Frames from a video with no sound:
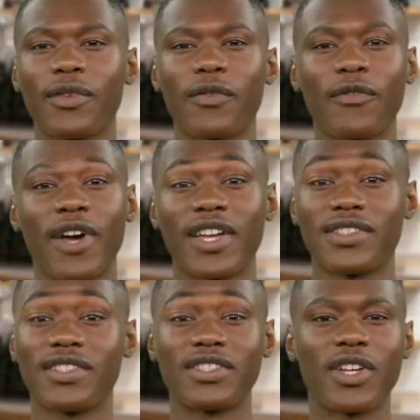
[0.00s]
Prior to
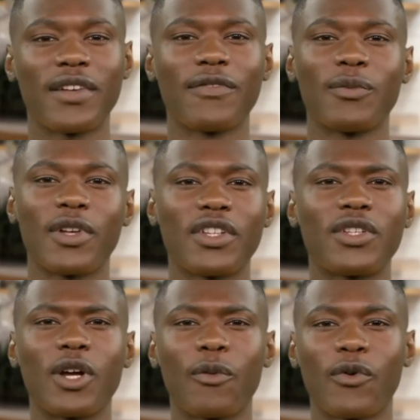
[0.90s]
the start of demolition
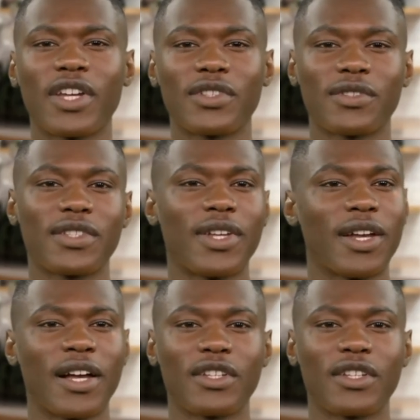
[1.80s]
operations, a